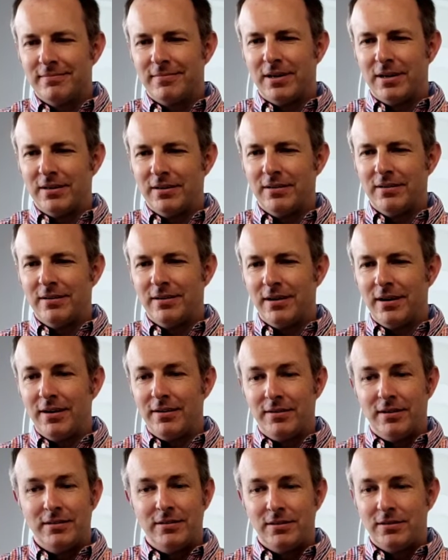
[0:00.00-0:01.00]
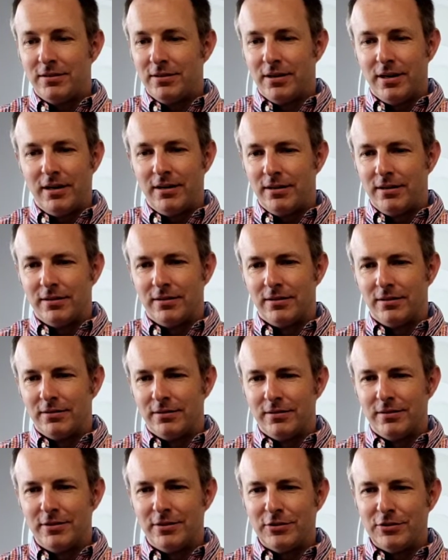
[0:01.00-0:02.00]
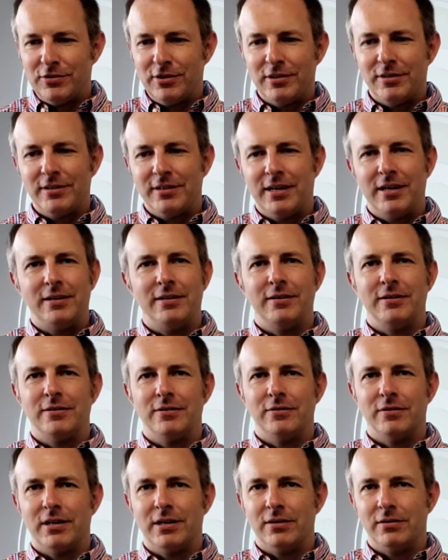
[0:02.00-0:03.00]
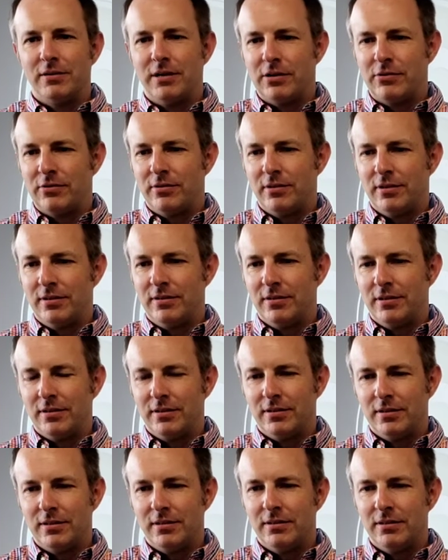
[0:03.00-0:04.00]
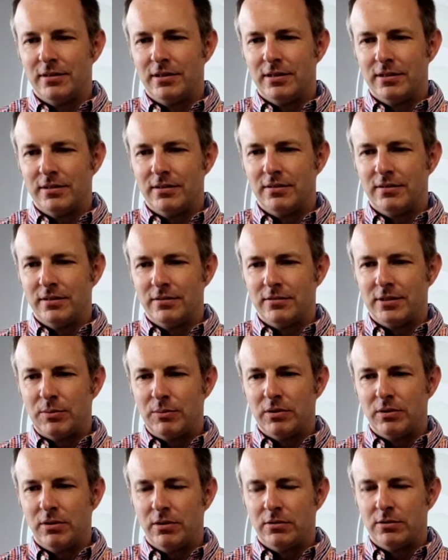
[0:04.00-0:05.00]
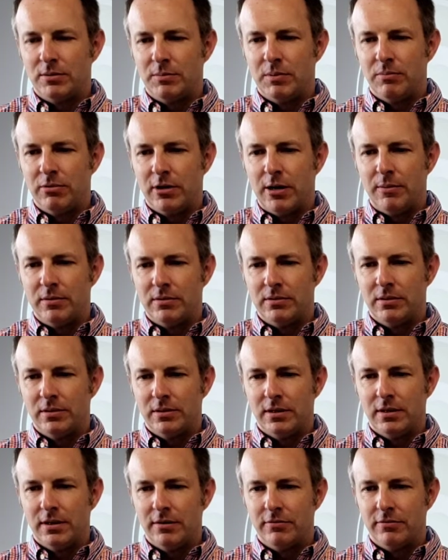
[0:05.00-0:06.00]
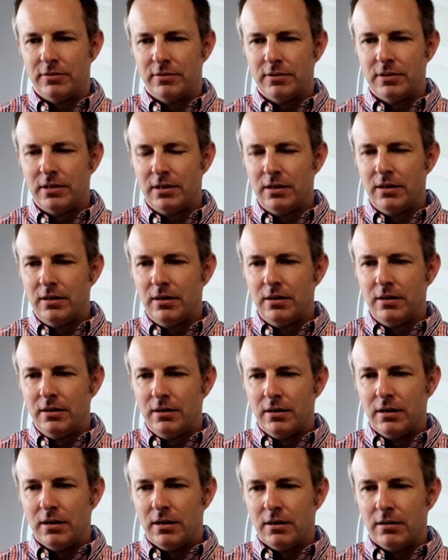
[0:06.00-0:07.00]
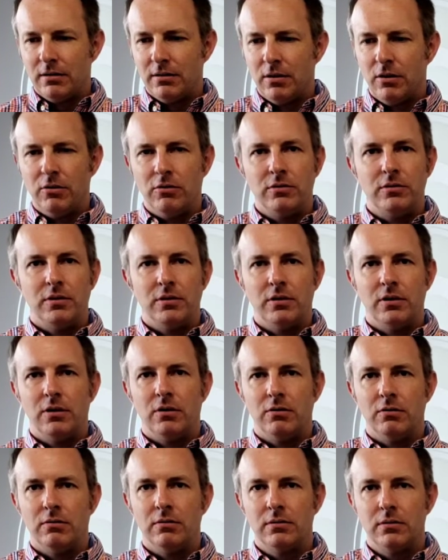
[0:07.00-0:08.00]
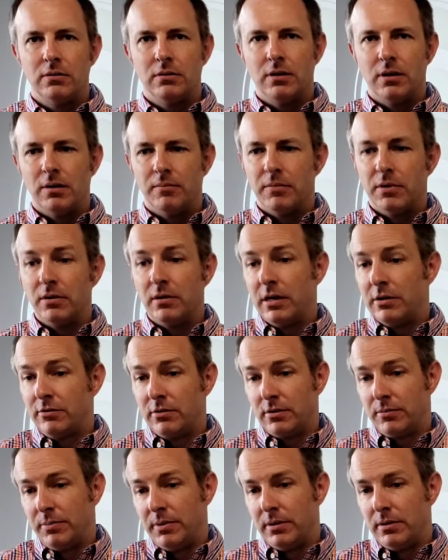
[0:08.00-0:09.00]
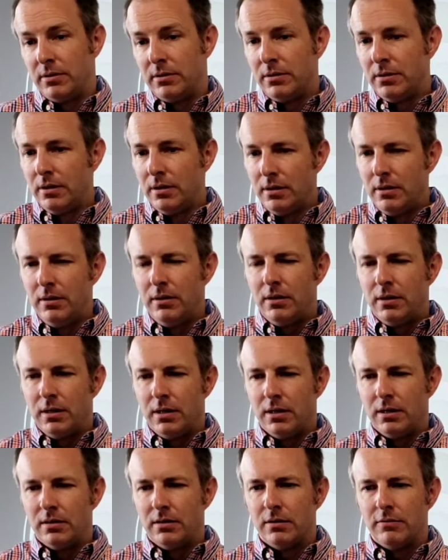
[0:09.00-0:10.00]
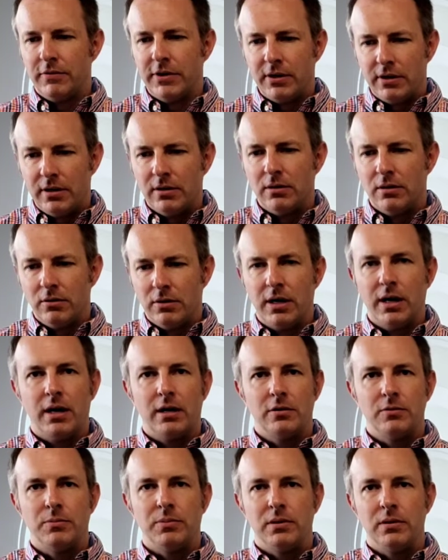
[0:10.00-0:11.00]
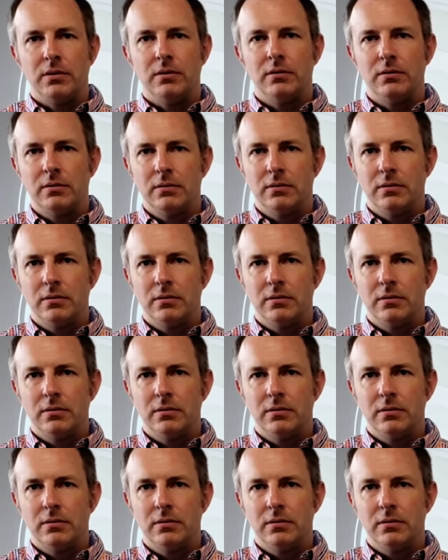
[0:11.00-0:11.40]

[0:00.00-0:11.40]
I think that they're certainly heading in the right direction. I think that this summer looks to be promising to have low to no electric bill and a very low gas bill.